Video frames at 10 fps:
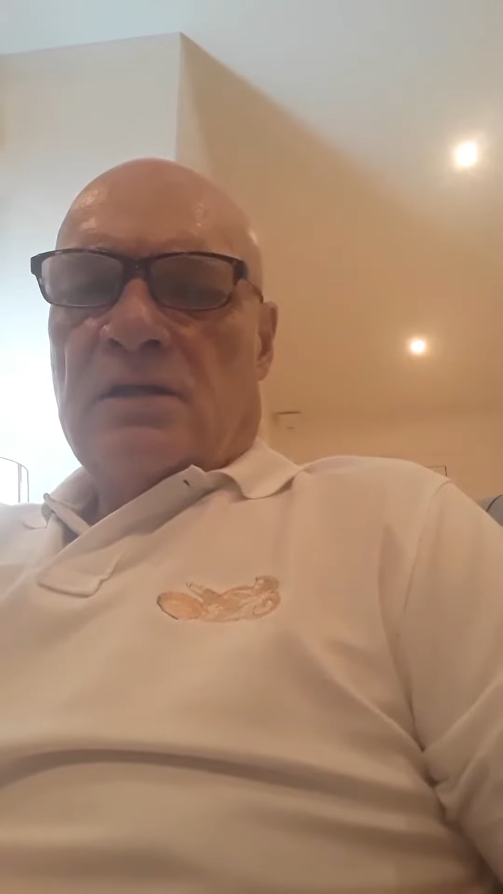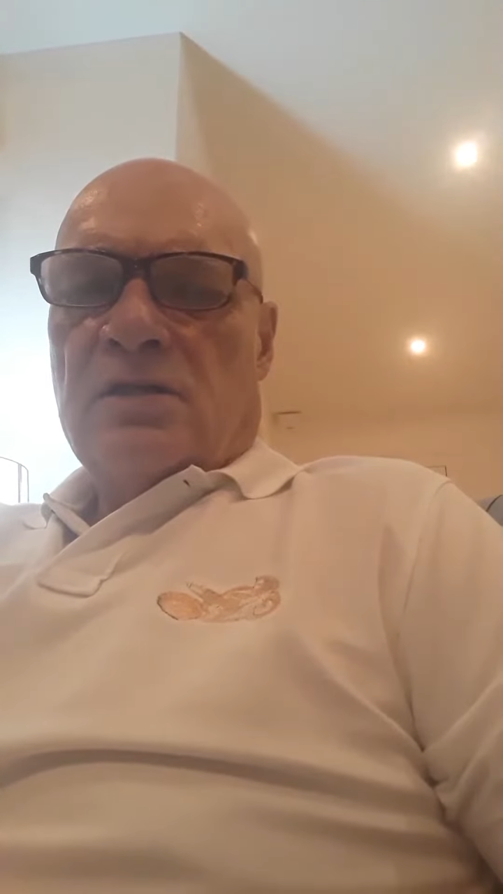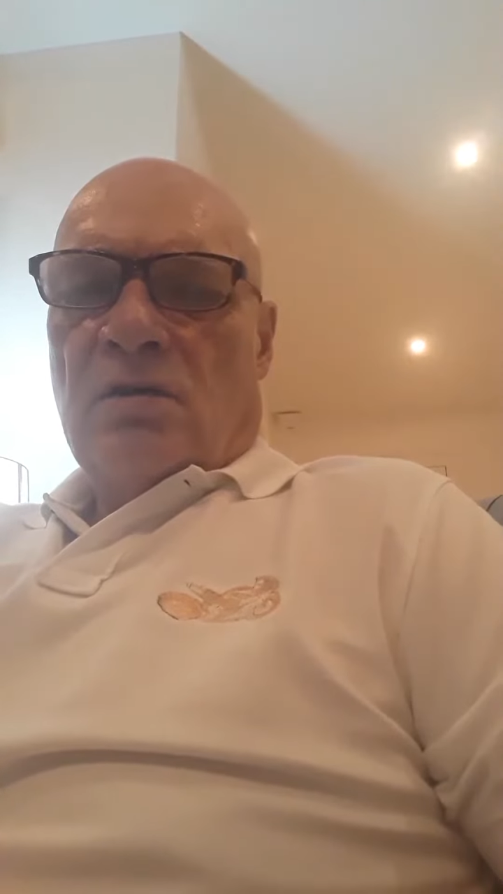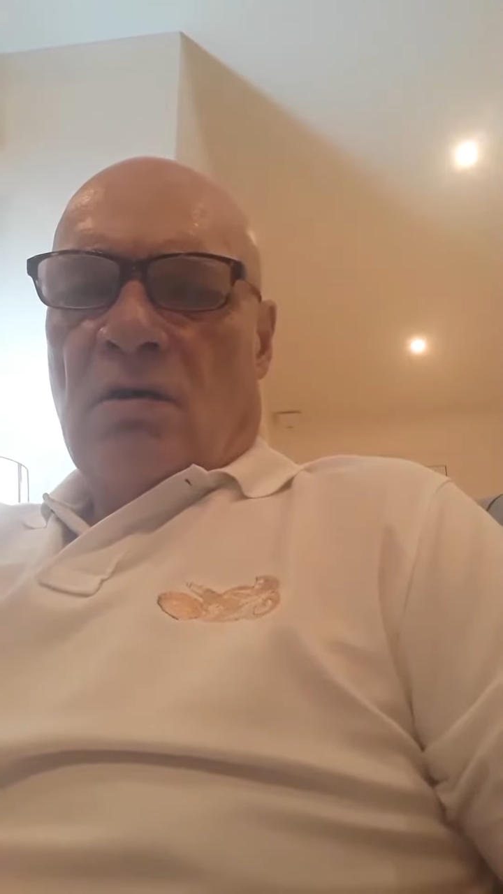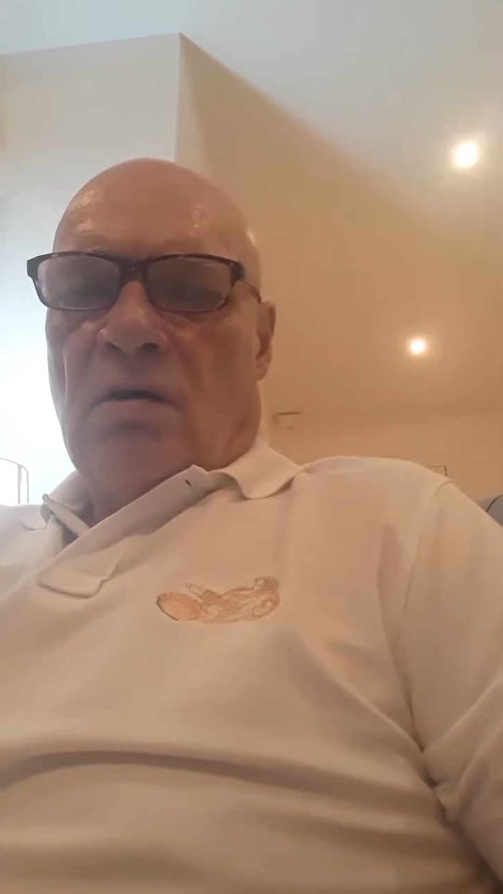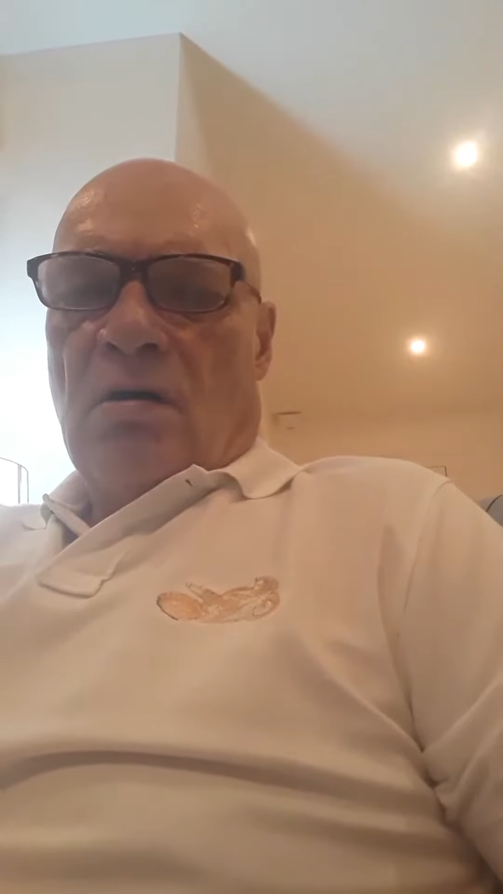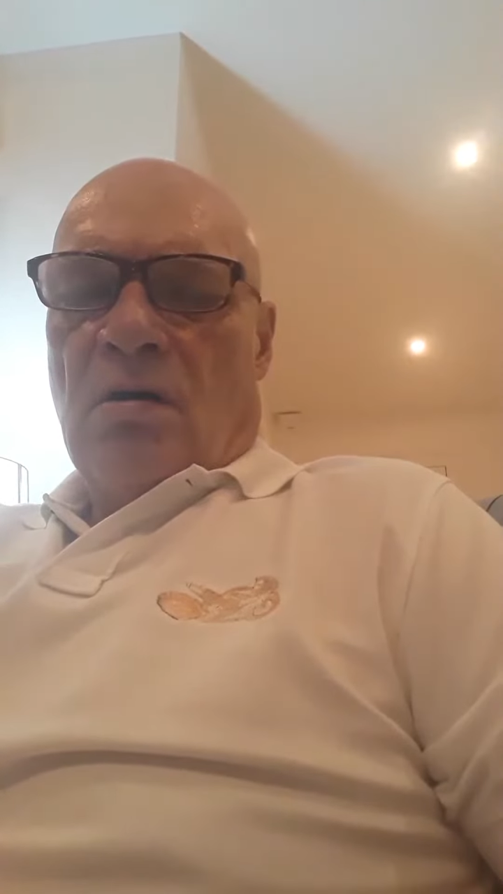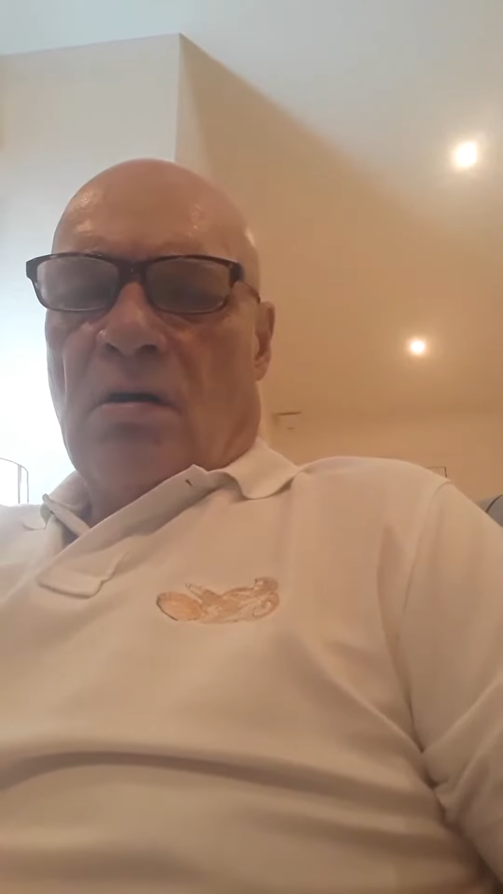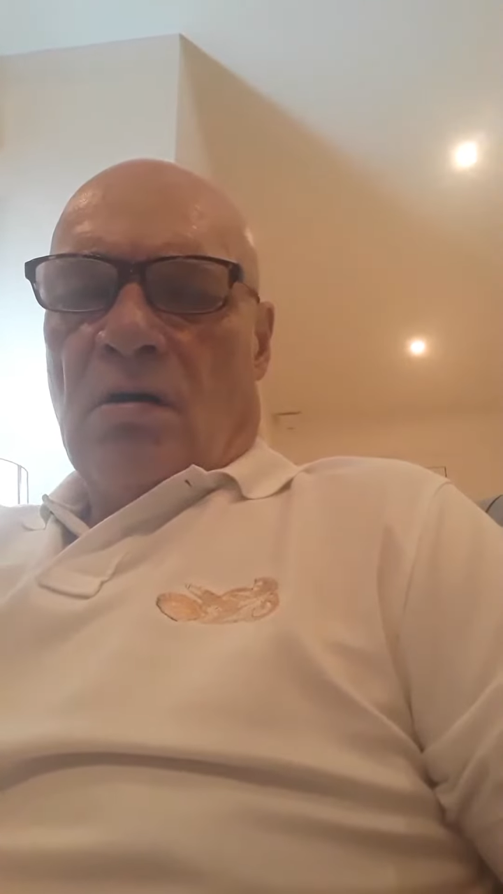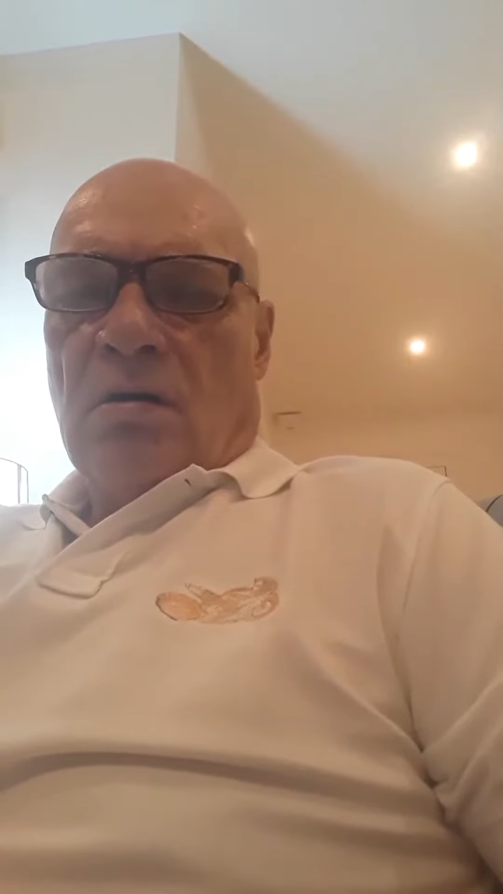
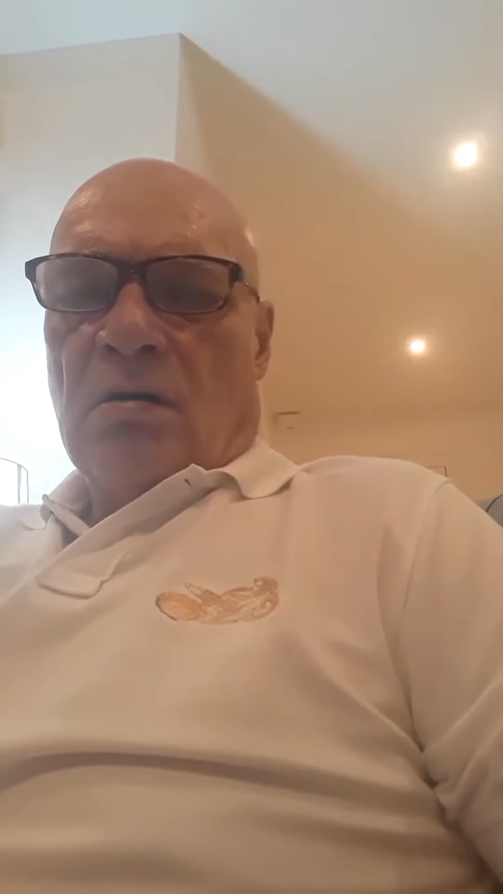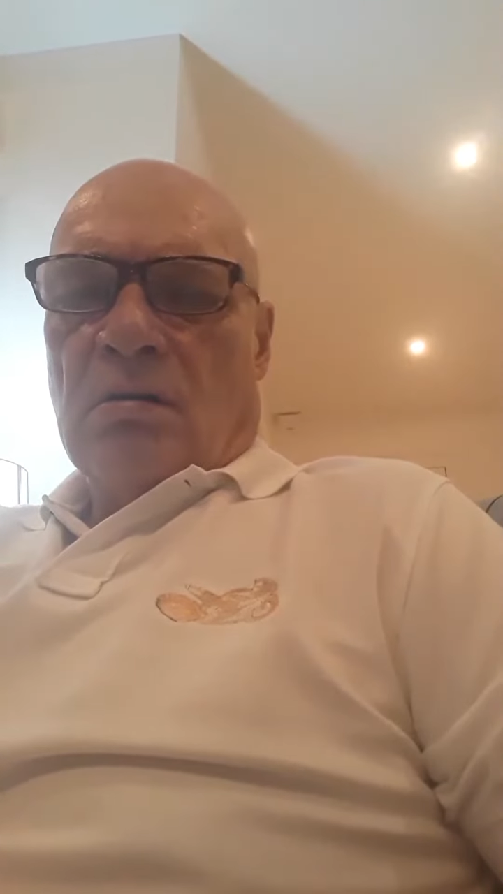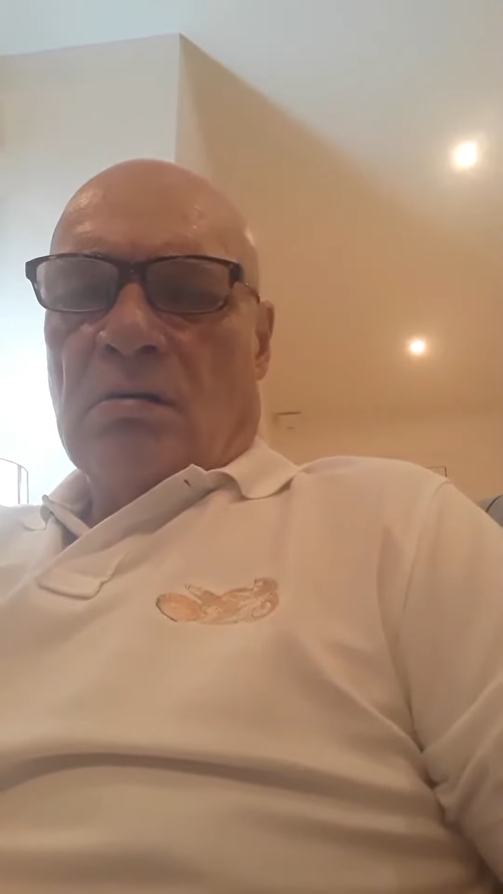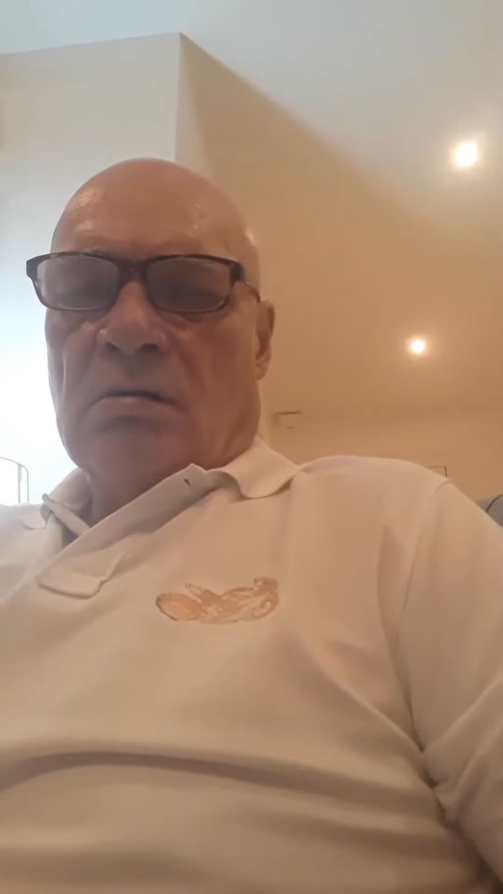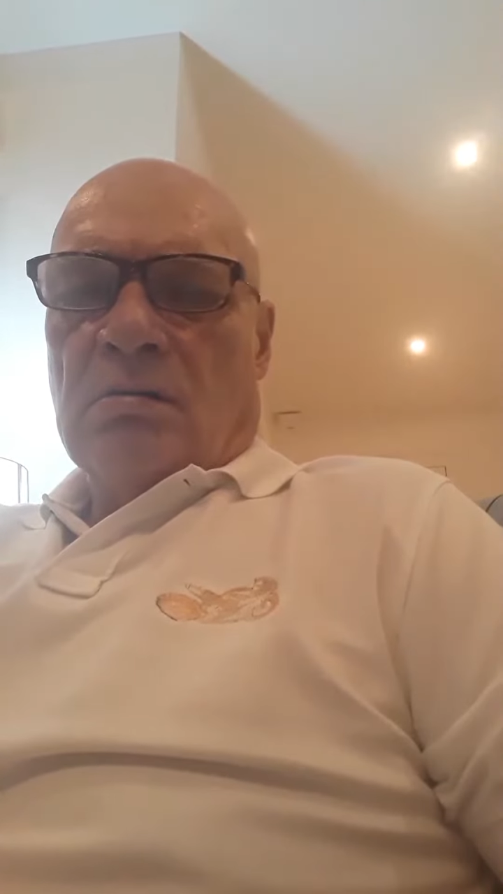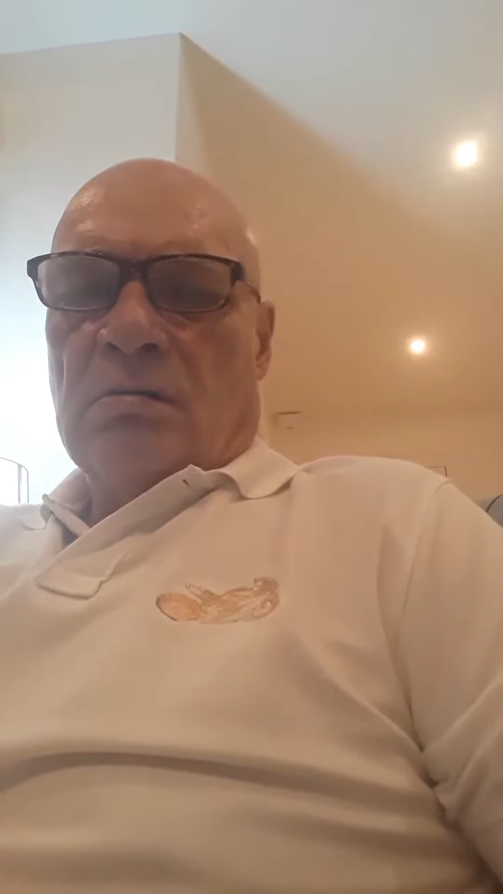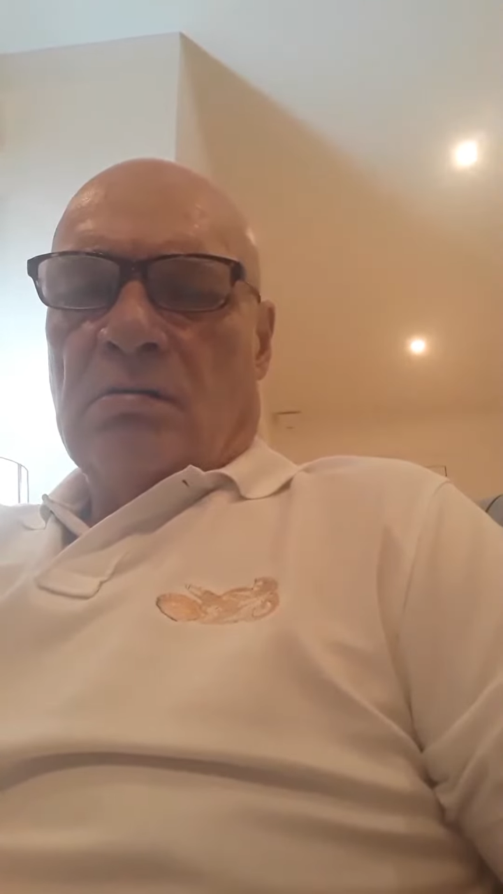song.